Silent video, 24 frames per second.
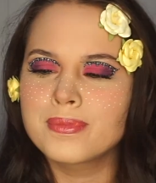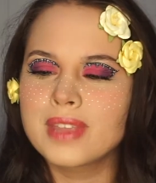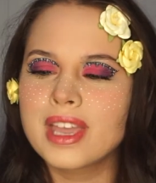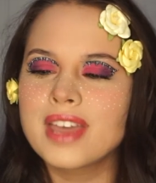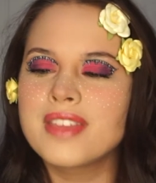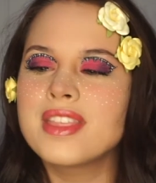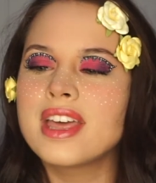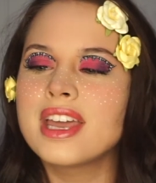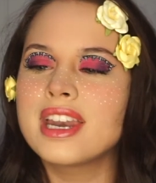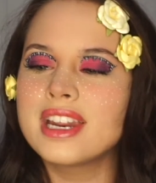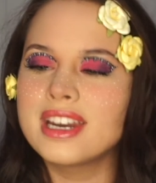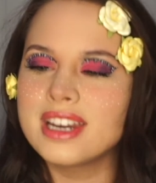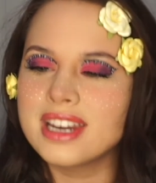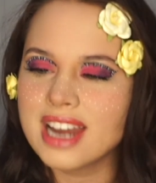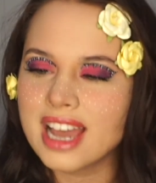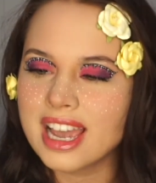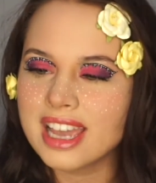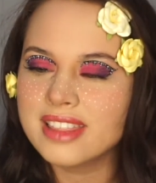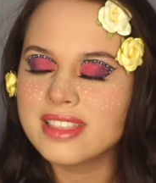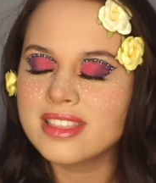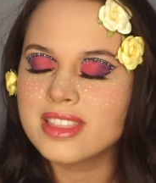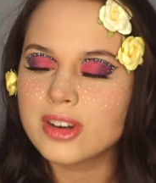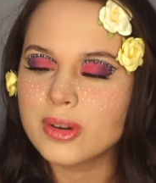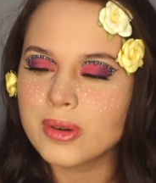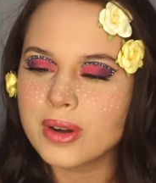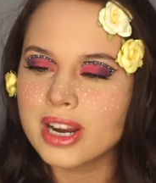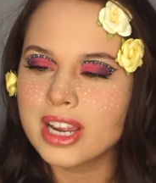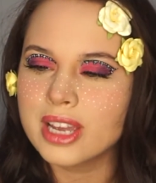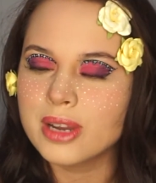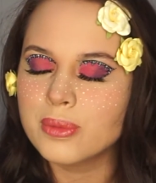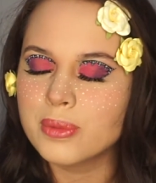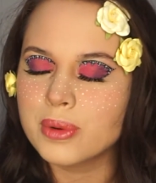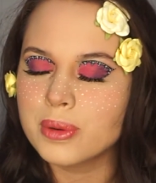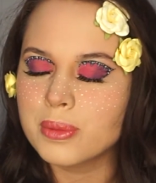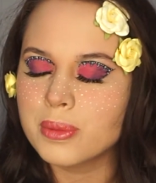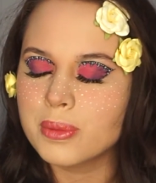And then in 9th
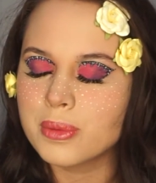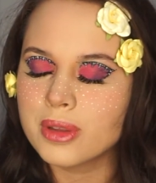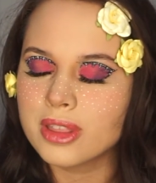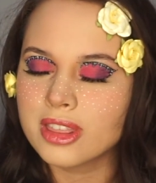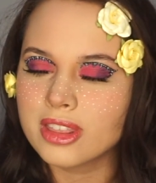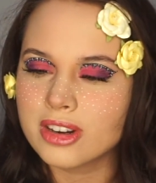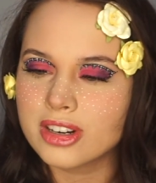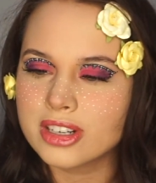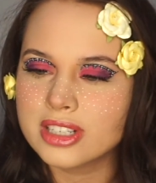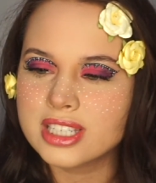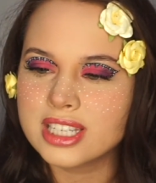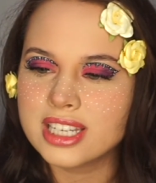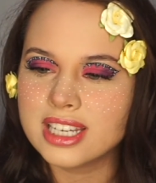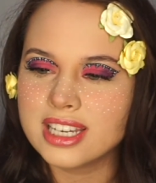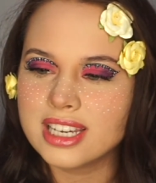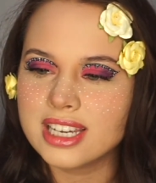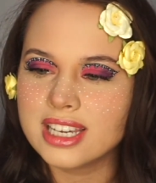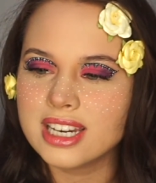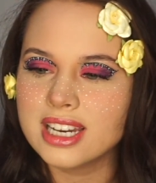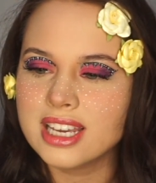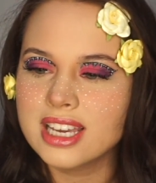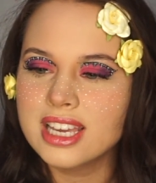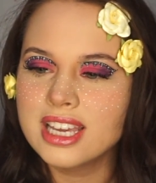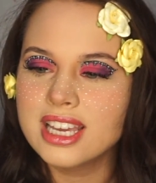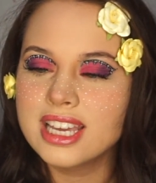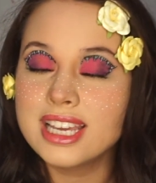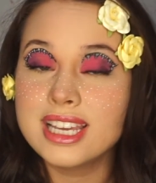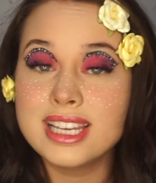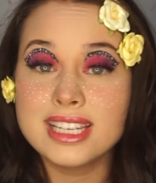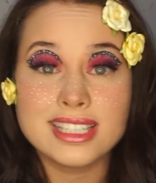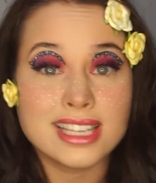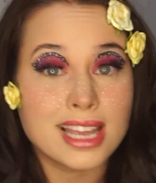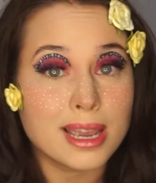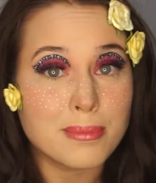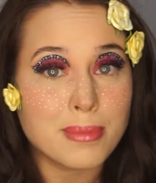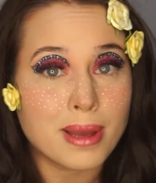grade, when we were 13,
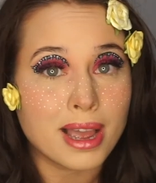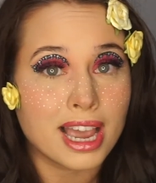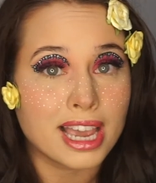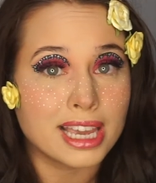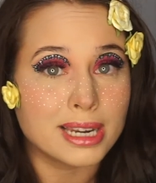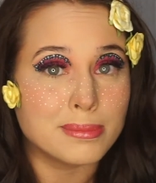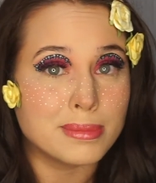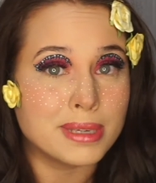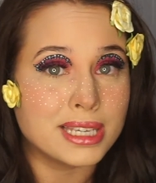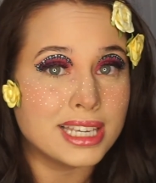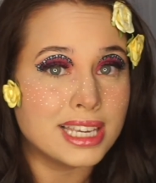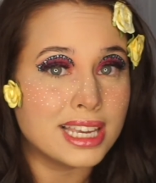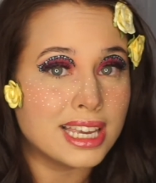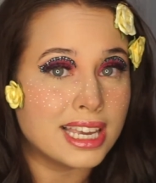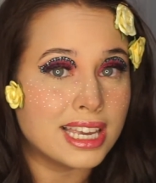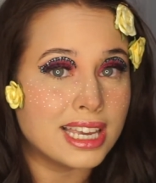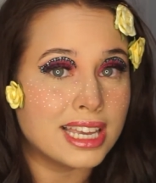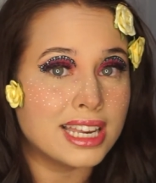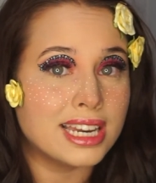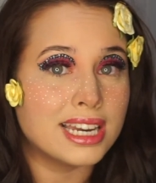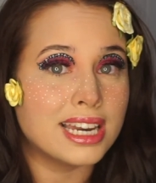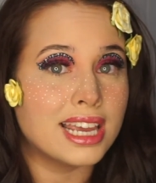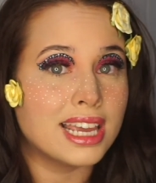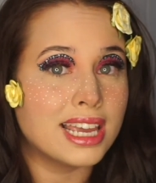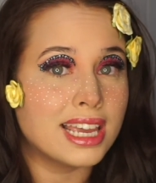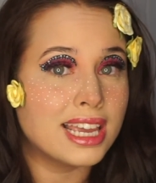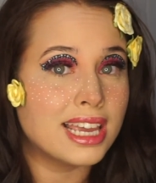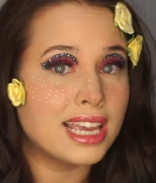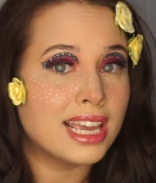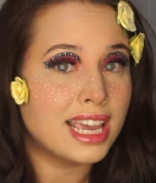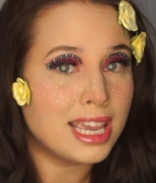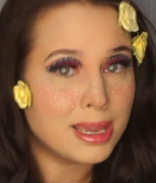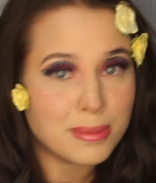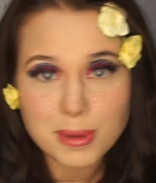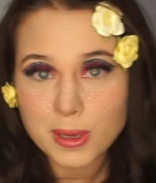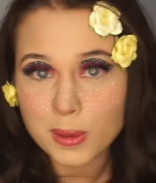he sat behind me in
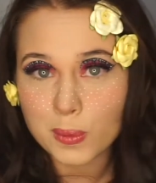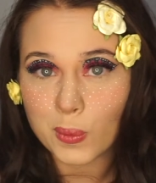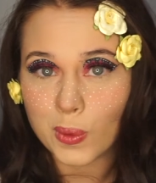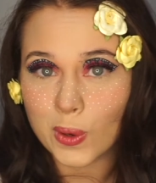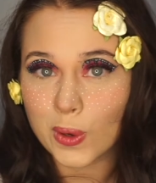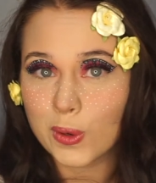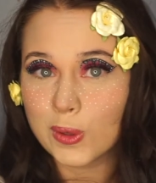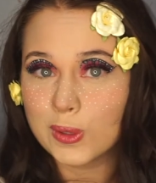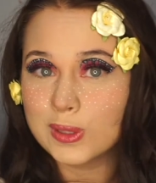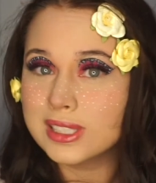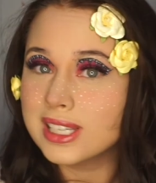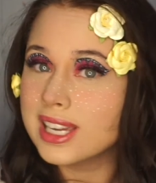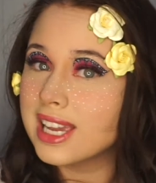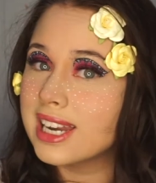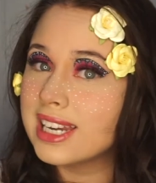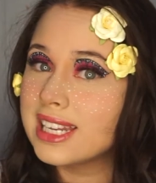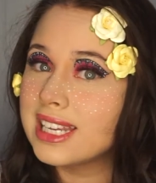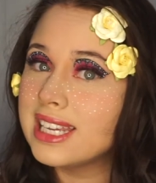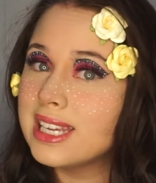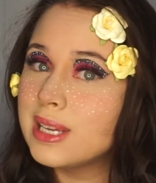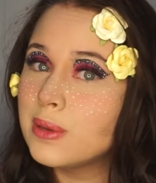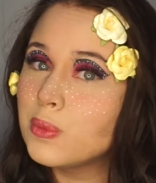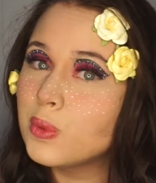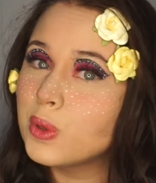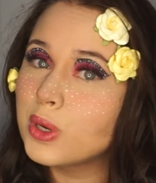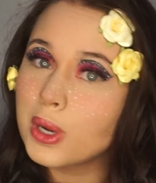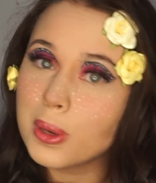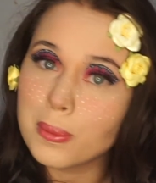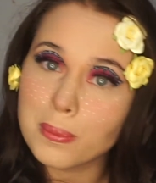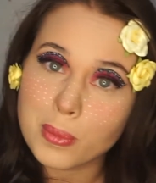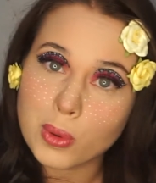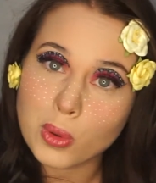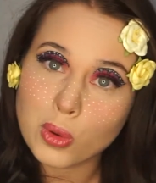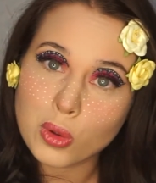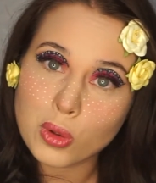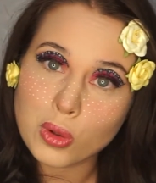AP World and he
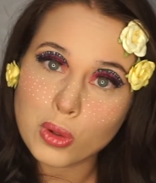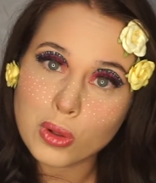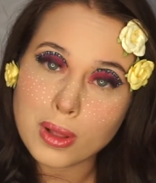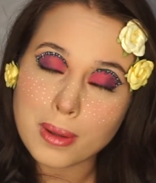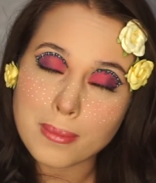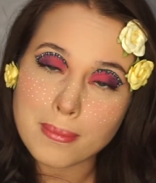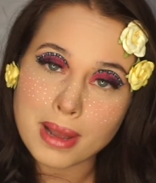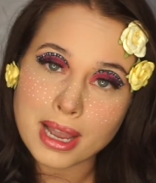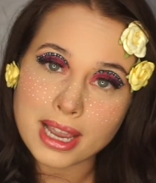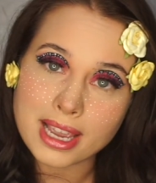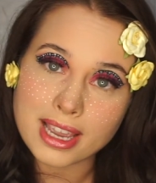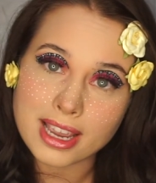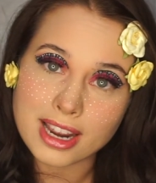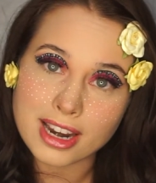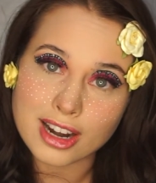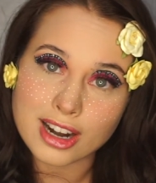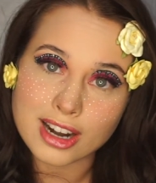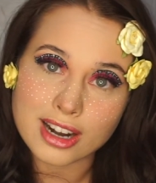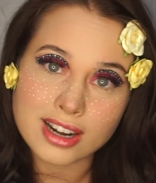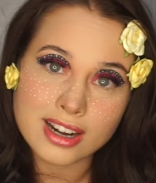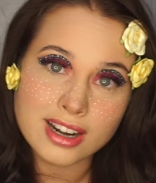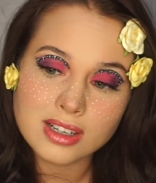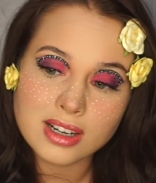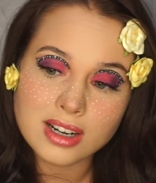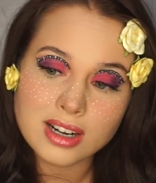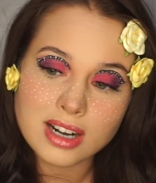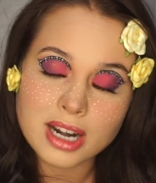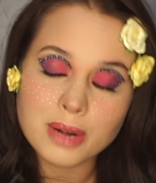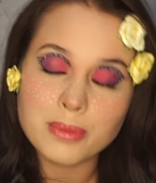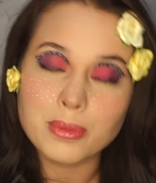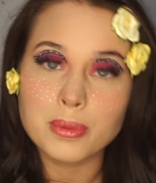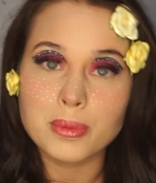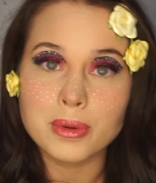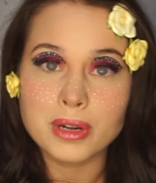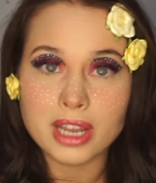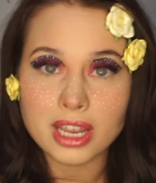would pull my hair
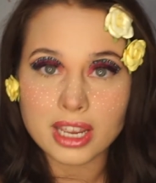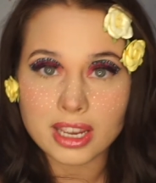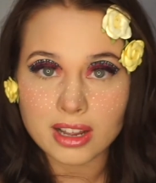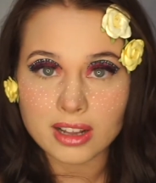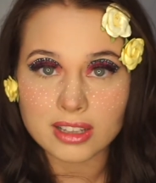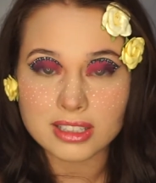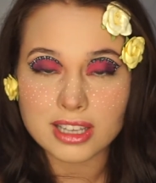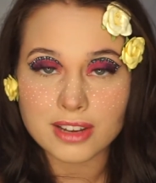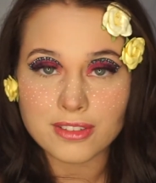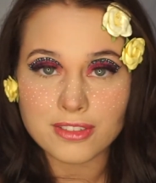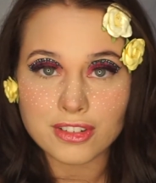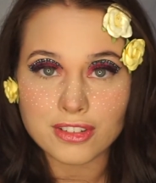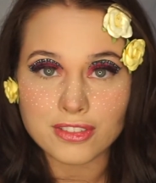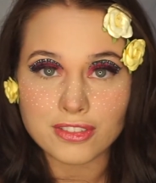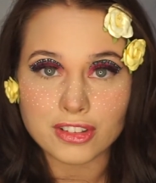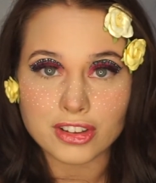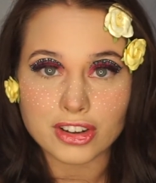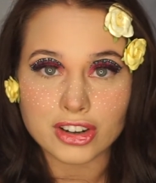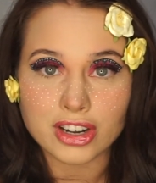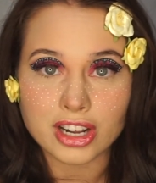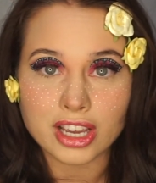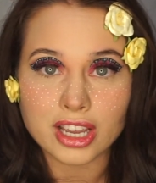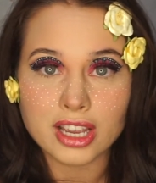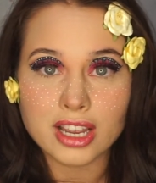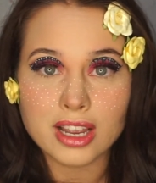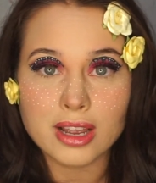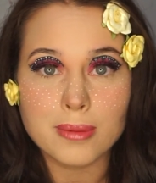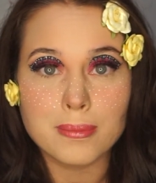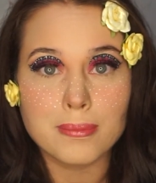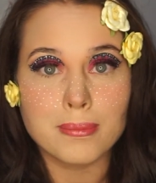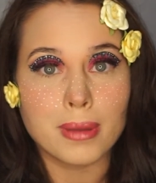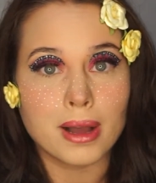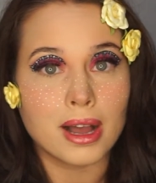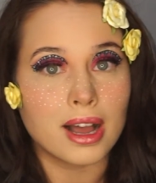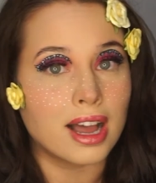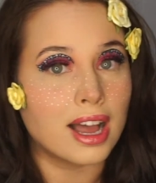and we would get yelled at for flirting,
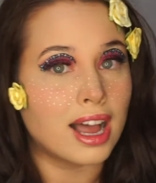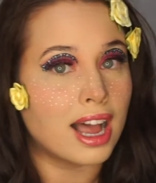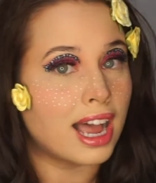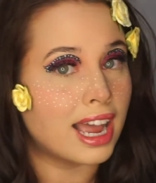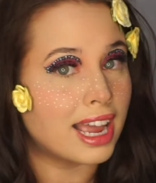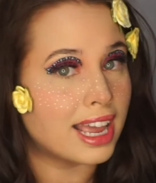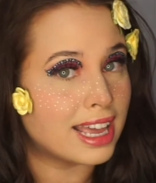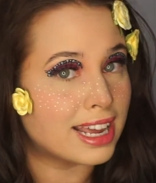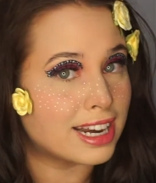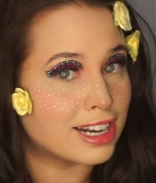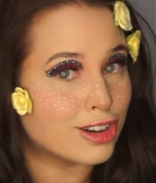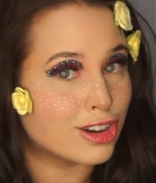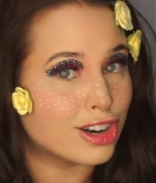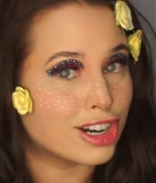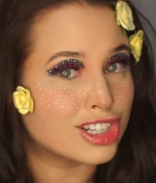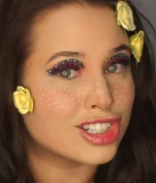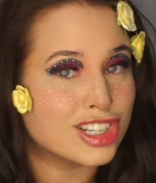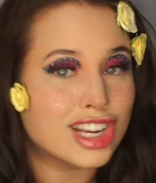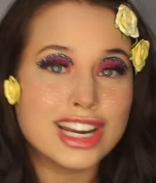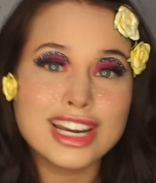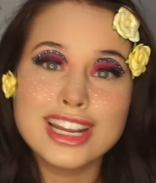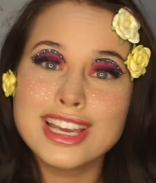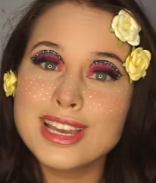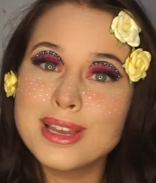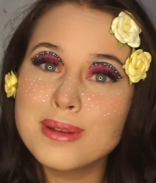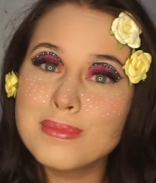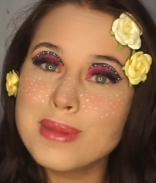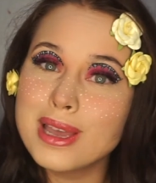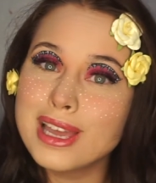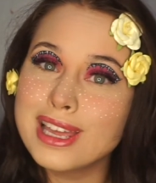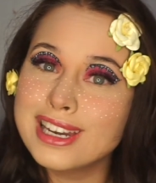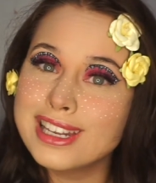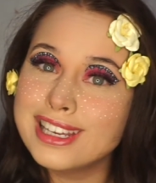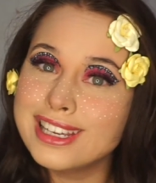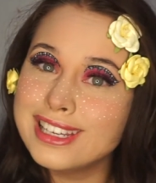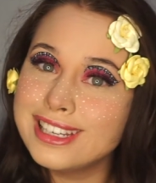but I had a crush on him
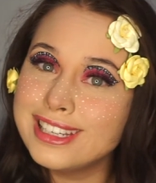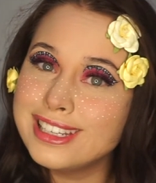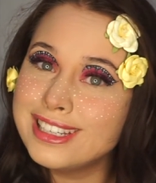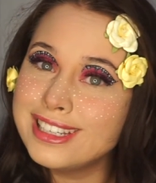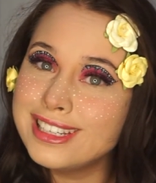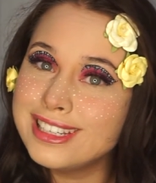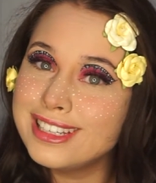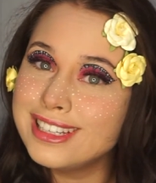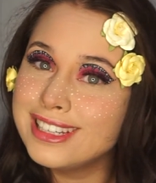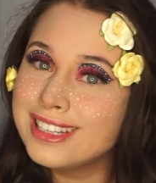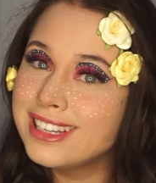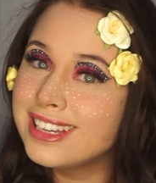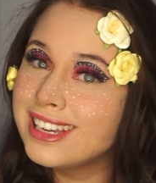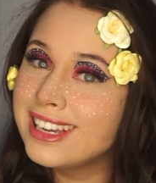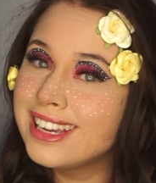and he